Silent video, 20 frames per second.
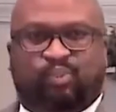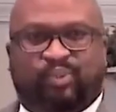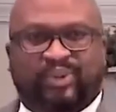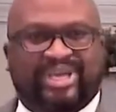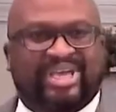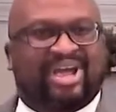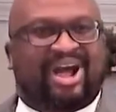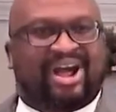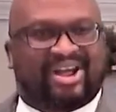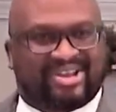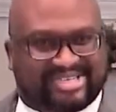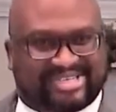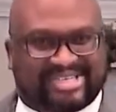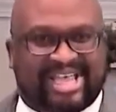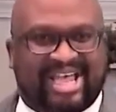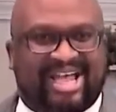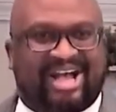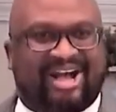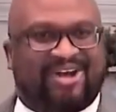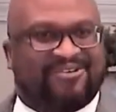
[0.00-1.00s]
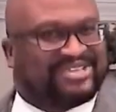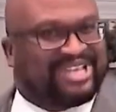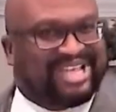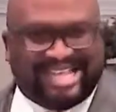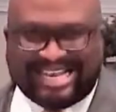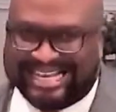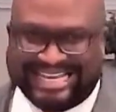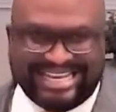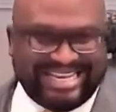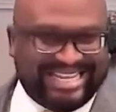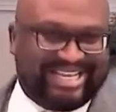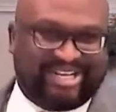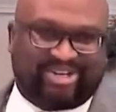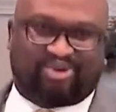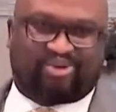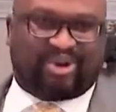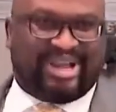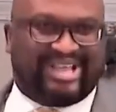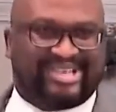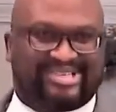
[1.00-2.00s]
we ourselves need
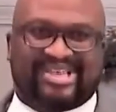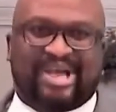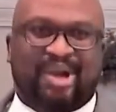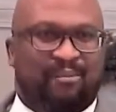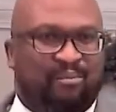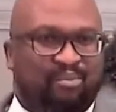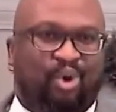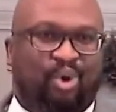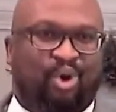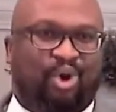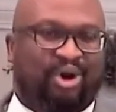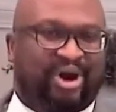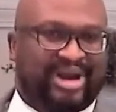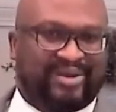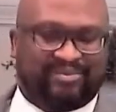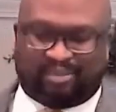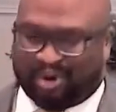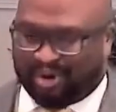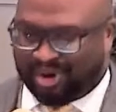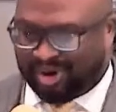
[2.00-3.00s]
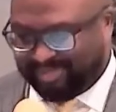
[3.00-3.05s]
grace more and more